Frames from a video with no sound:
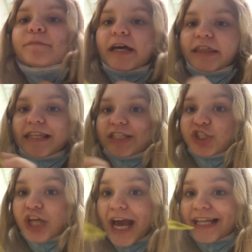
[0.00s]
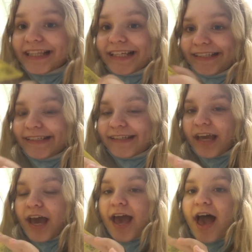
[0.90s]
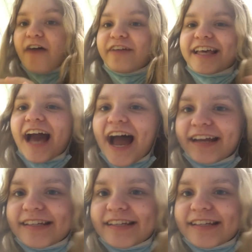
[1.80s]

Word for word: like this checklist of like kindness